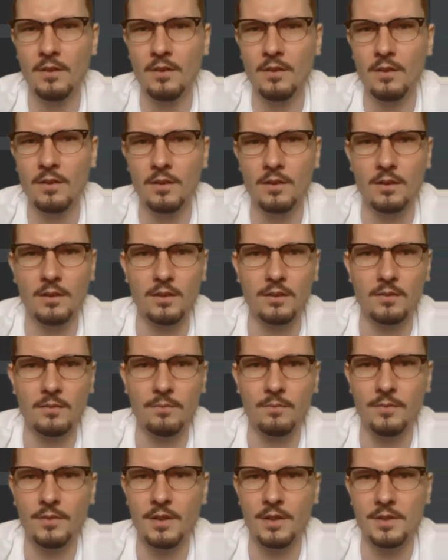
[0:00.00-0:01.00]

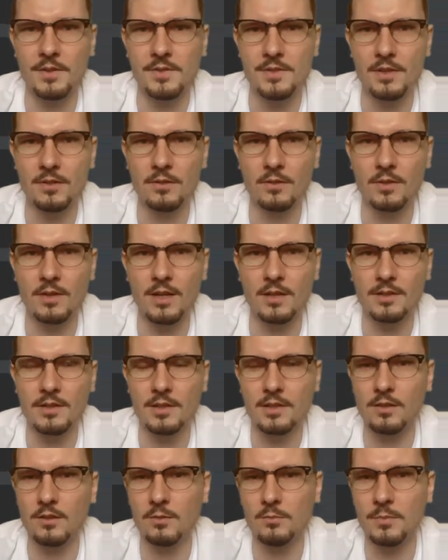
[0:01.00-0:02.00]
There is another
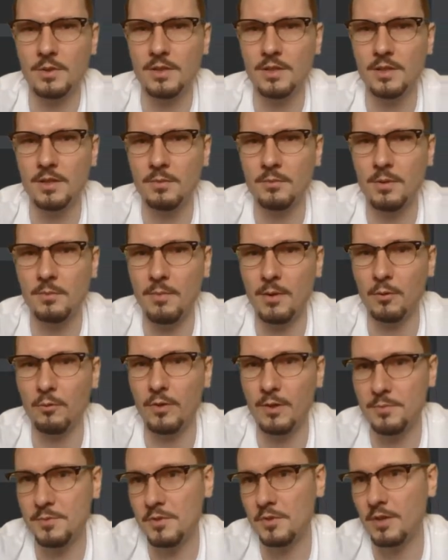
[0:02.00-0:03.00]
article on Medium about
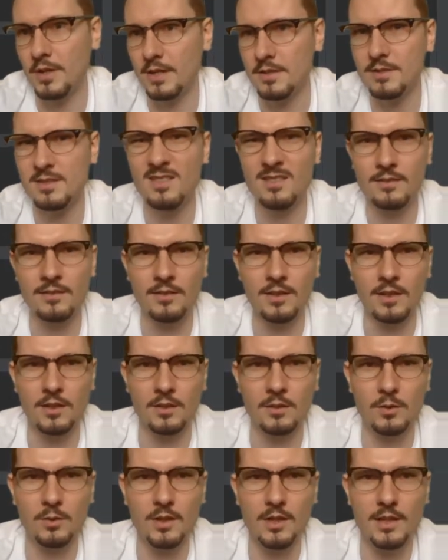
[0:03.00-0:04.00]
WebSockets. Take a
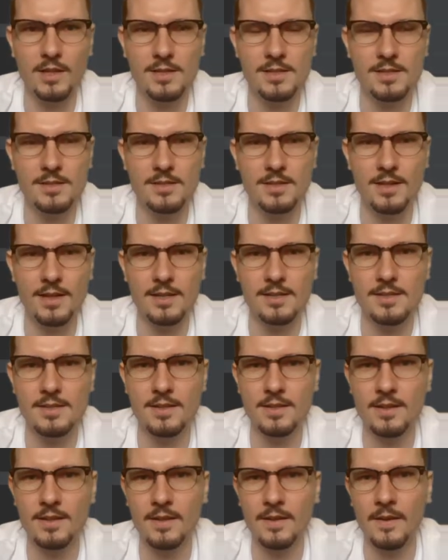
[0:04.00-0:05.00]
look at it, it's nice.
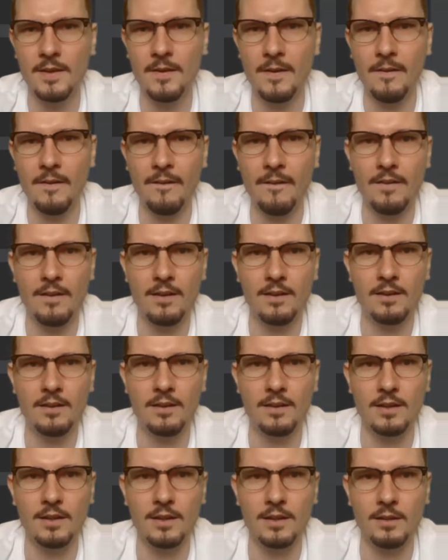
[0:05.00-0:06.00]

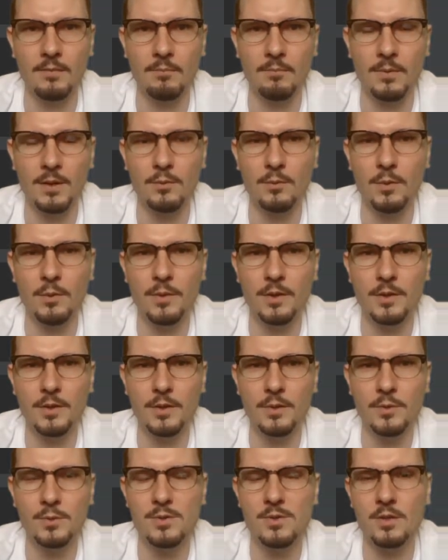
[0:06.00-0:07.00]
But we will
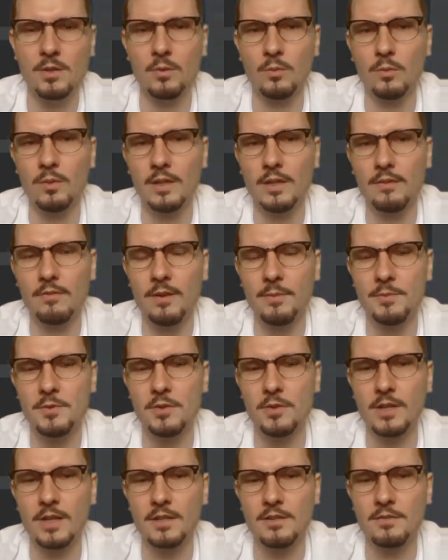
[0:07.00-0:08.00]
use only
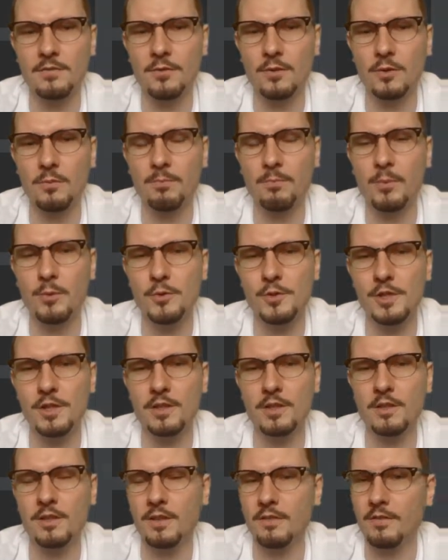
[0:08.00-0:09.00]
WebSockets for pushing
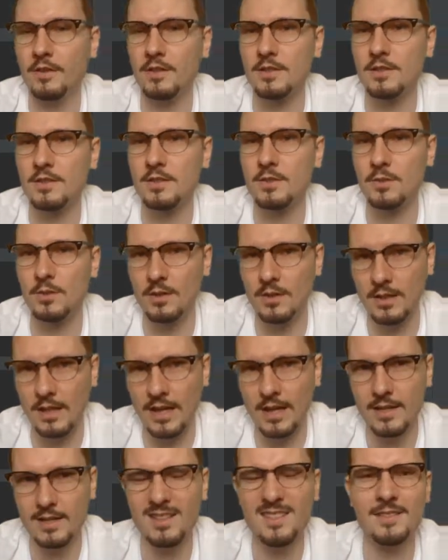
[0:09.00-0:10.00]
the events to the
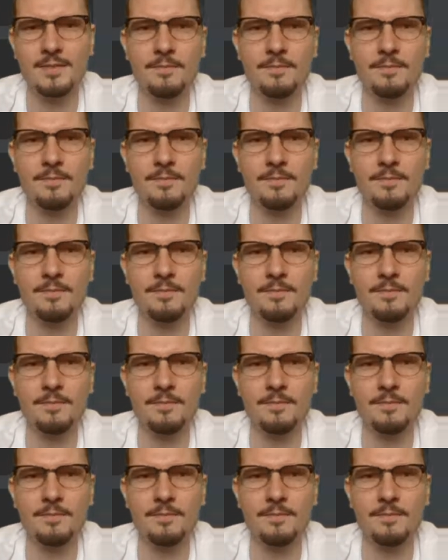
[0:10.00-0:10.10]
client.